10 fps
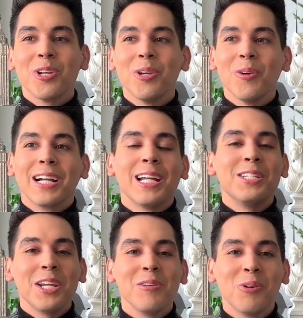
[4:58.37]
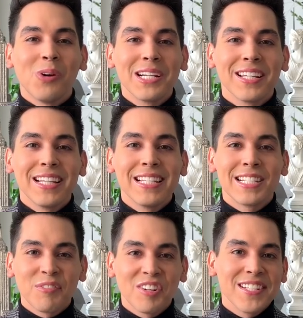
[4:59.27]
to continue going to these
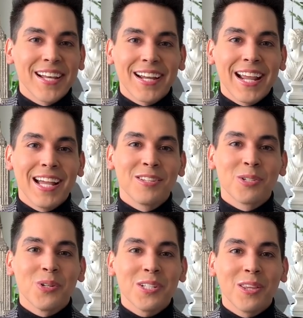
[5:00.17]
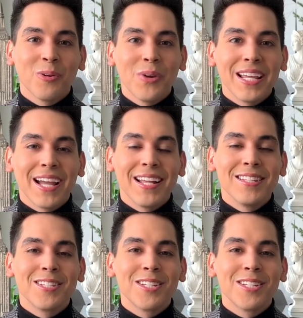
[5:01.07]
different secondhand stores on the weekends